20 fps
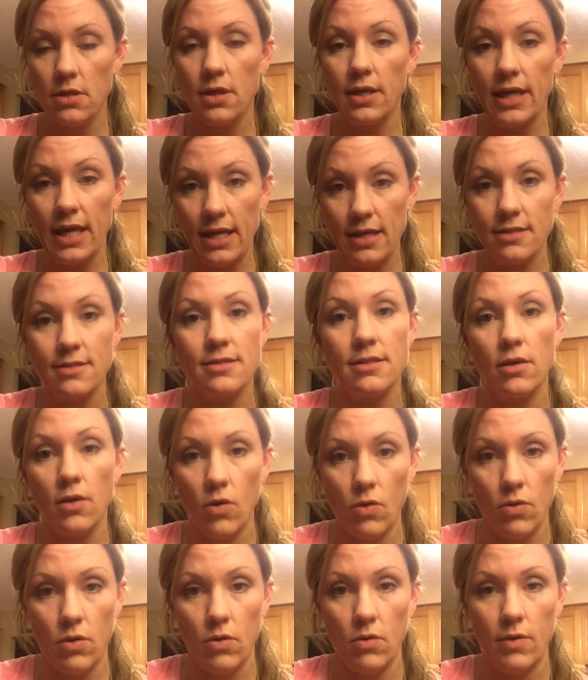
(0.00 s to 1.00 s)
Again, it's the
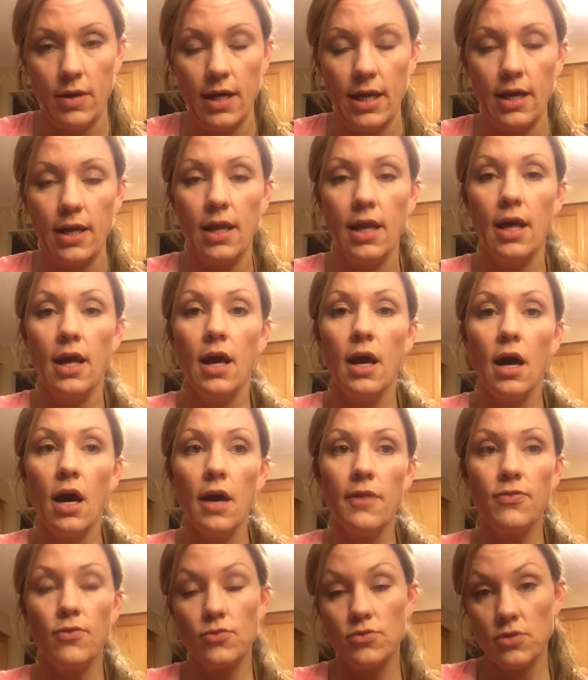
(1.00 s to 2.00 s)
cocoa in it.
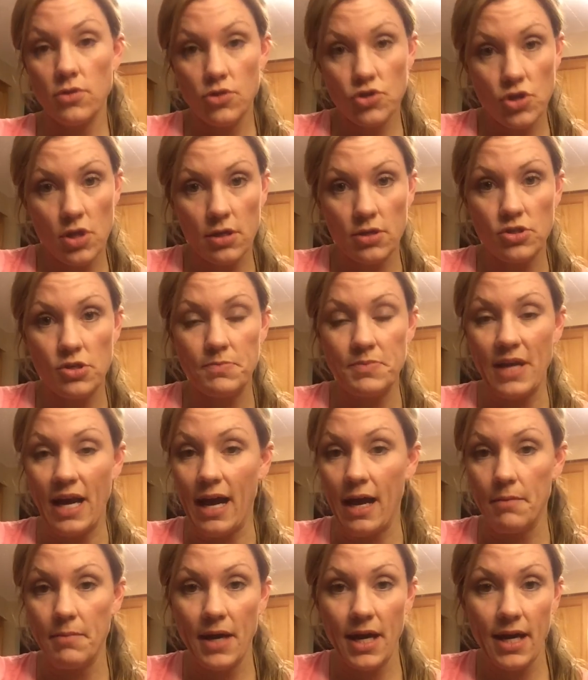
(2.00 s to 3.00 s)
Those are the chocolate chips
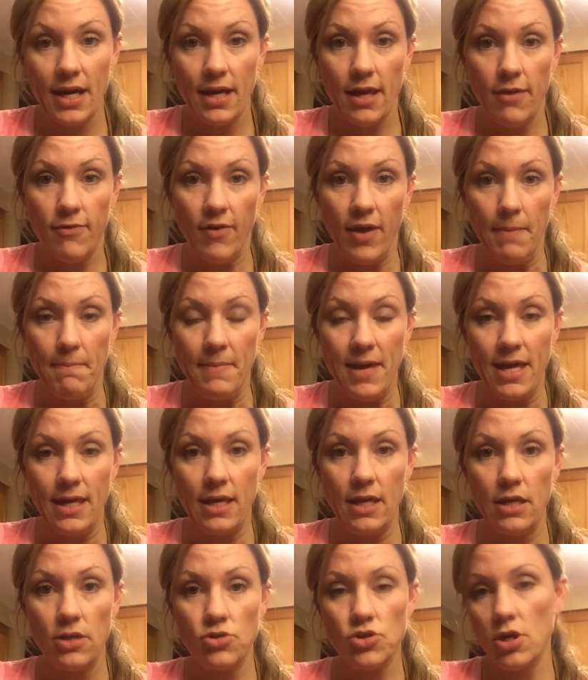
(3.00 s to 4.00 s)
I buy if I'm
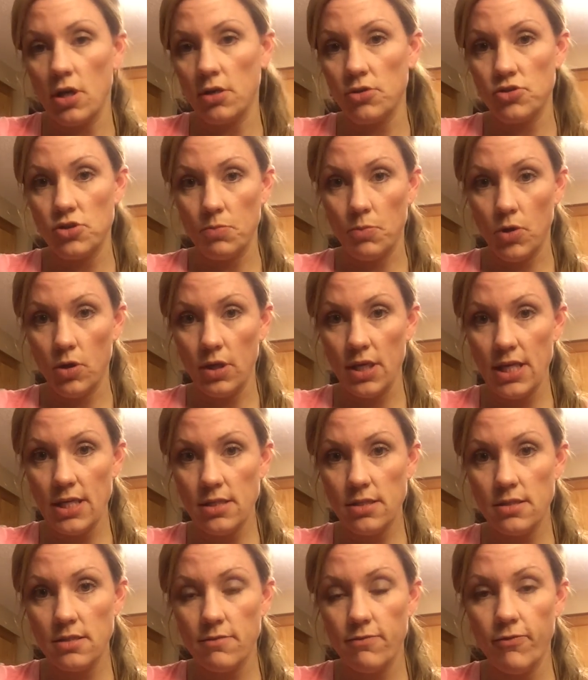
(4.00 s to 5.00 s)
making chocolate chip
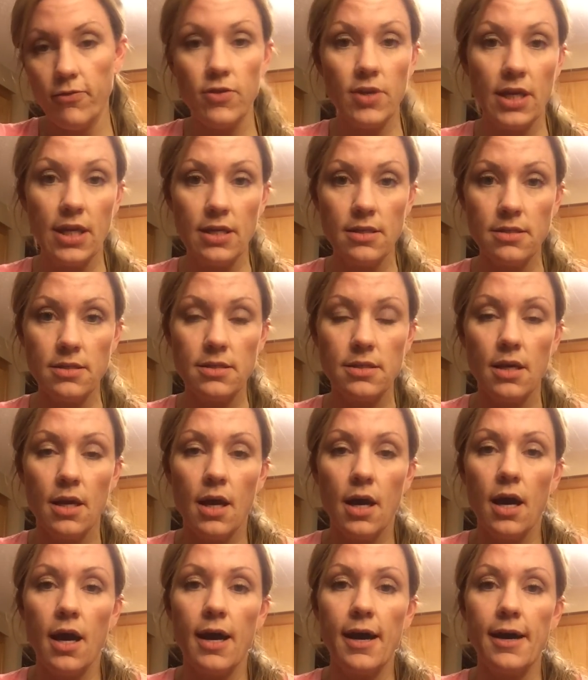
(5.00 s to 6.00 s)
cookies for the kids.
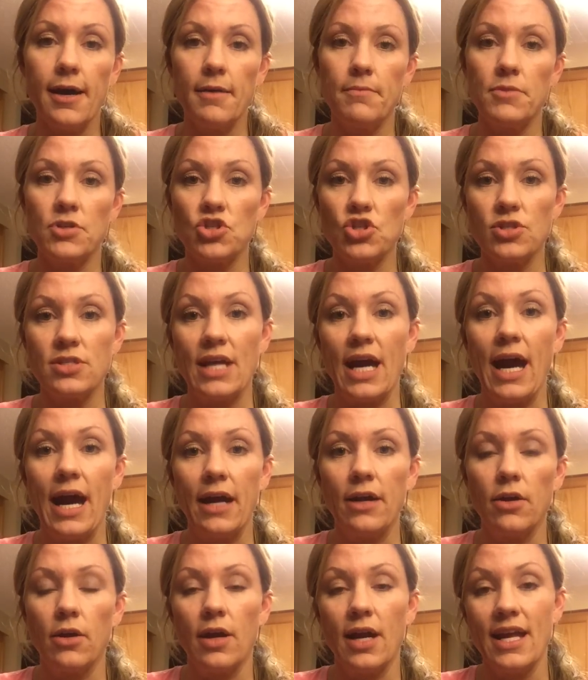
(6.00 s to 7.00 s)
It's just a
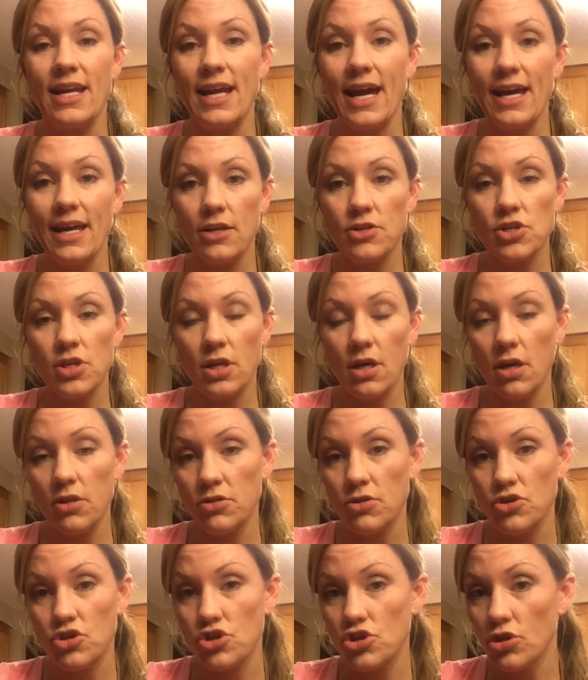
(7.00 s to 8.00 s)
higher. And I actually cut
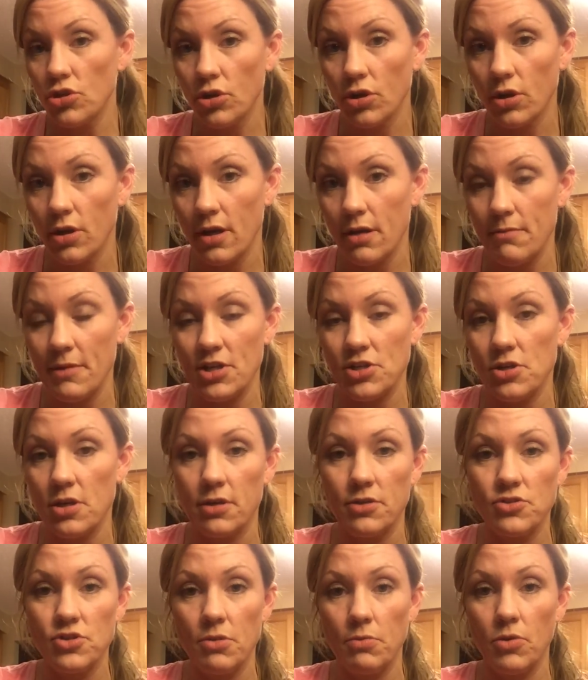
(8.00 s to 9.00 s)
the sugar in my
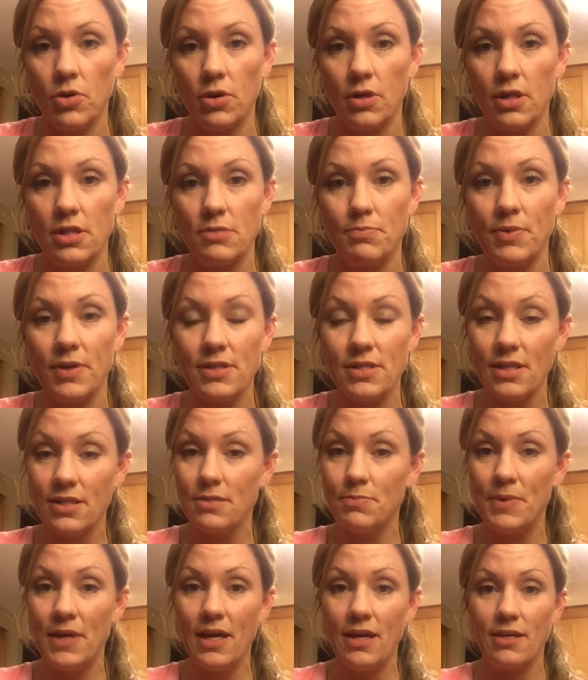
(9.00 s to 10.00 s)
chocolate chip cookies, because let's
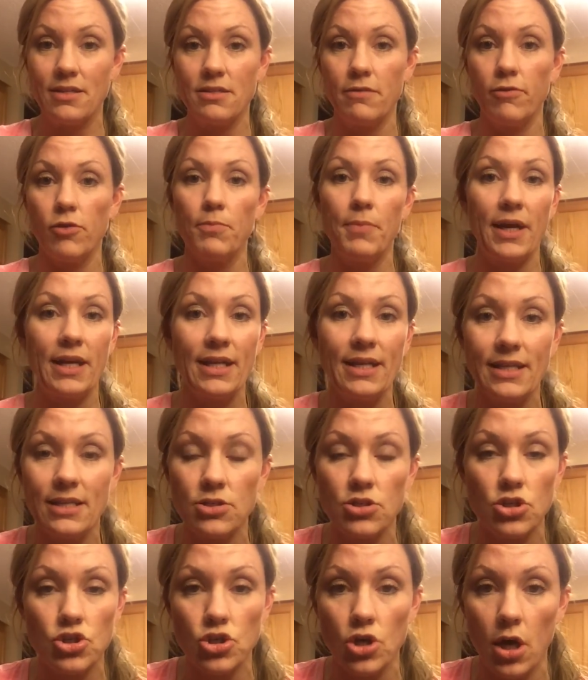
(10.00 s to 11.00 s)
be honest, if you're biting
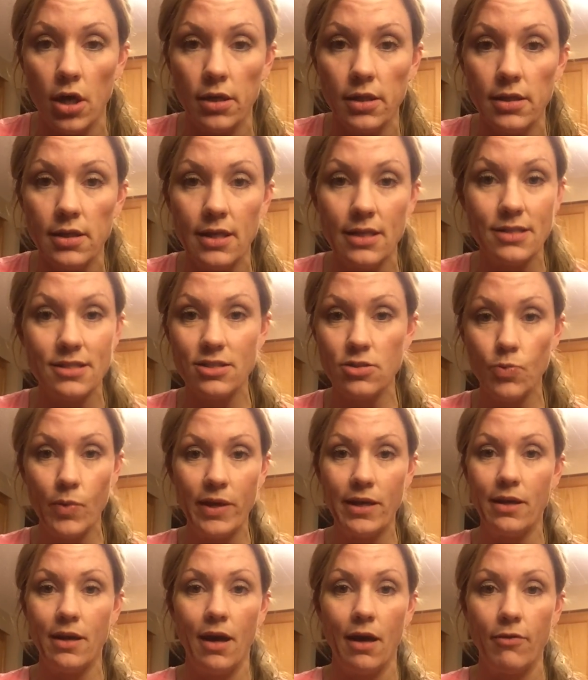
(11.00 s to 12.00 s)
into chocolate, it's
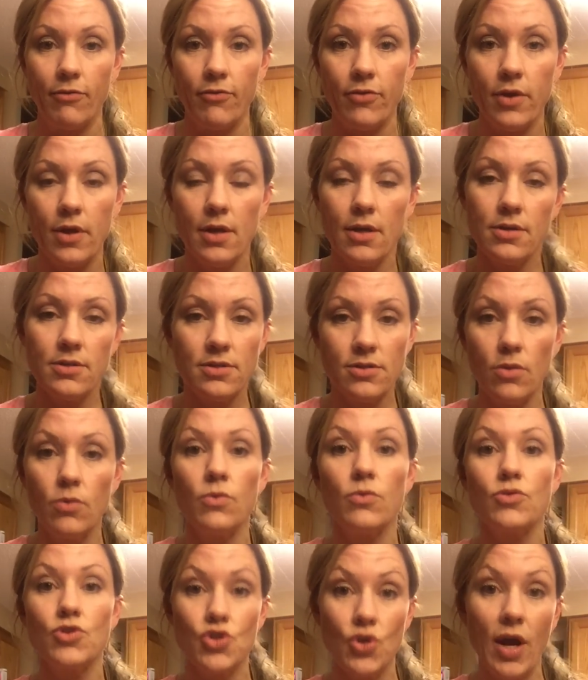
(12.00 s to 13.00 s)
sweet enough.
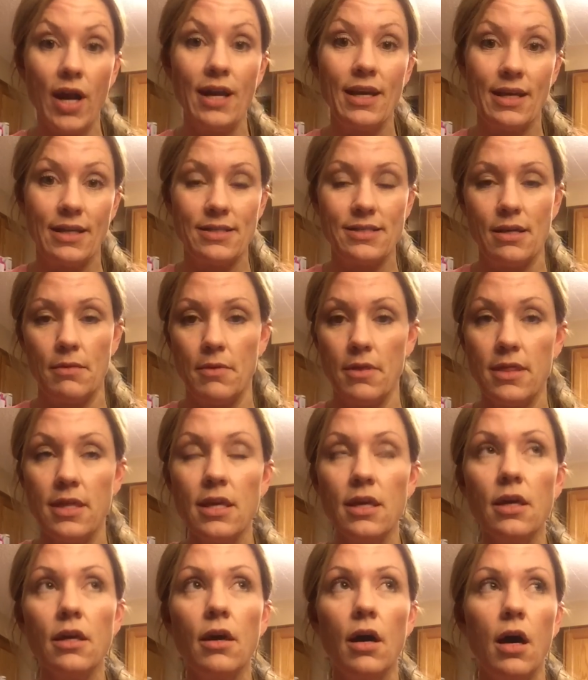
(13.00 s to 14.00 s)
So try it next time. I
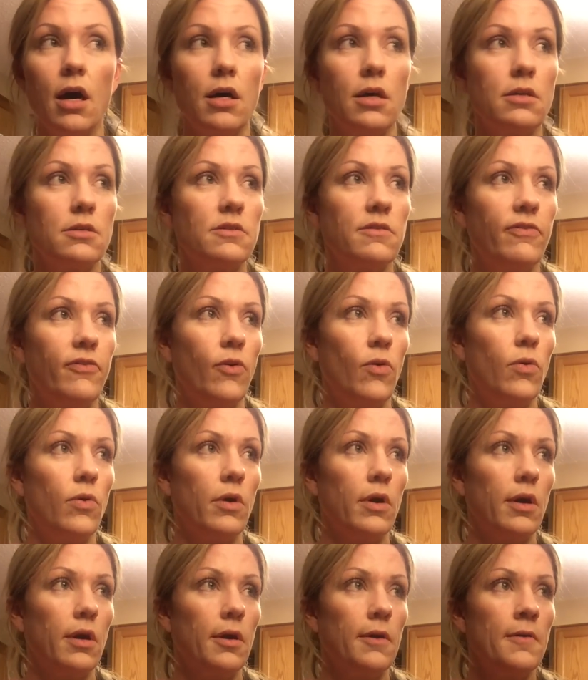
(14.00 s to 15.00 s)
think it calls
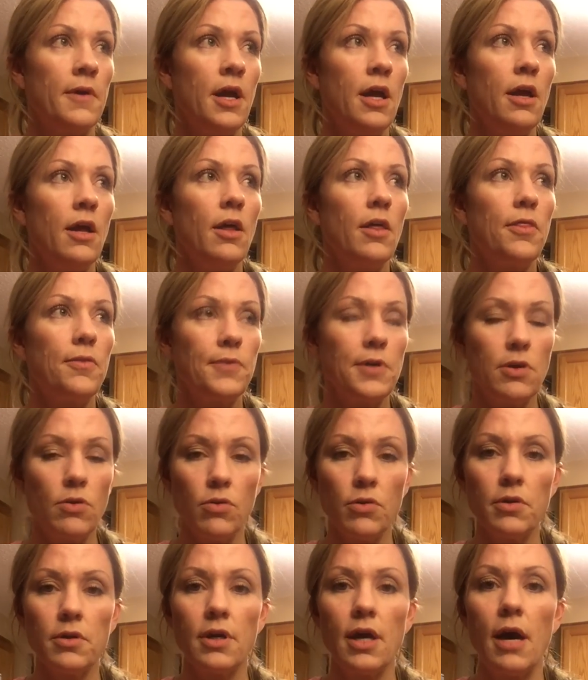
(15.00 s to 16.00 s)
for
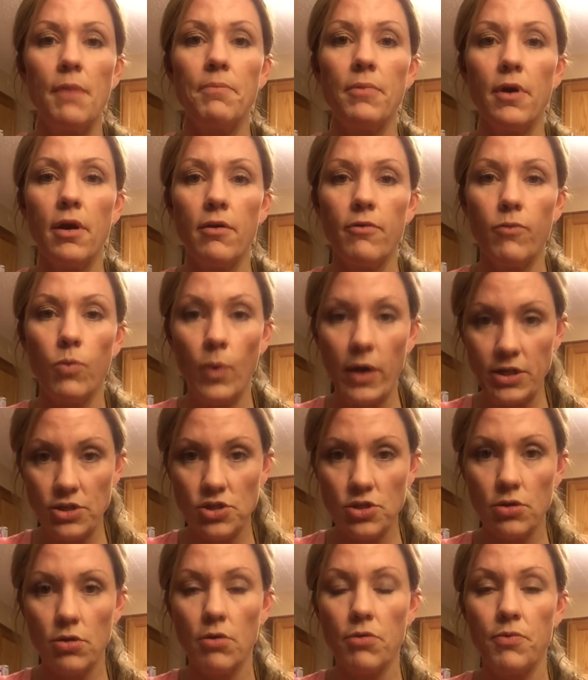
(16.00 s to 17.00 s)
3/4 cup of white
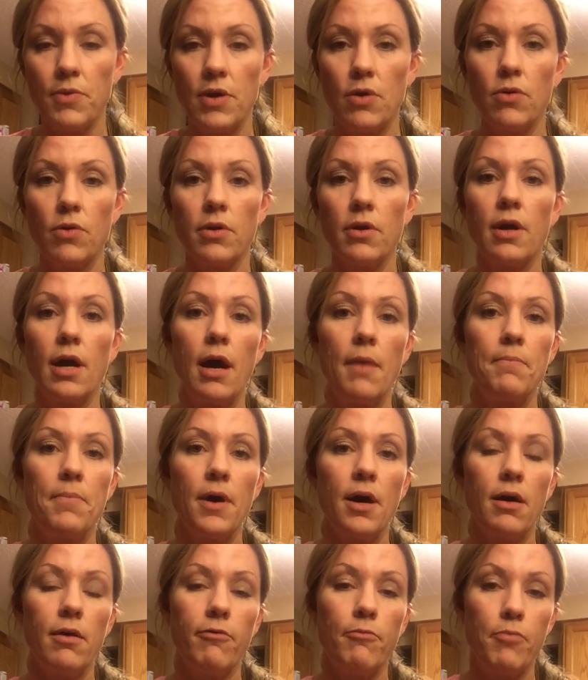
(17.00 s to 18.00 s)
sugar, 3/4 cup
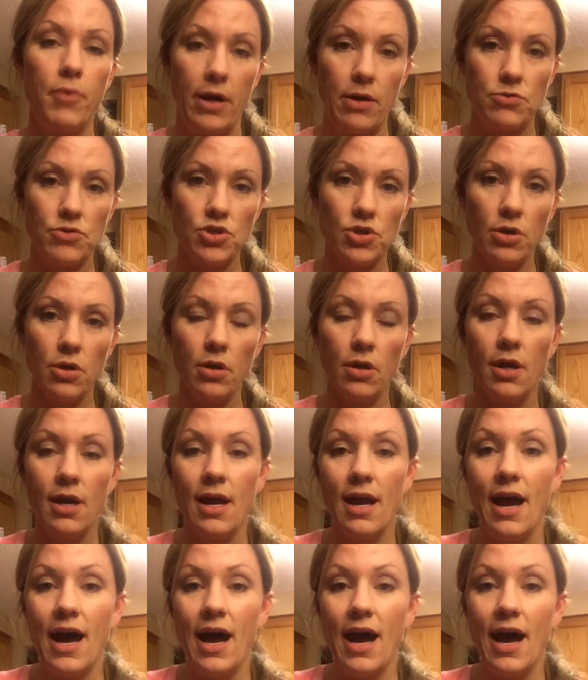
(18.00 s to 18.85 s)
of brown sugar.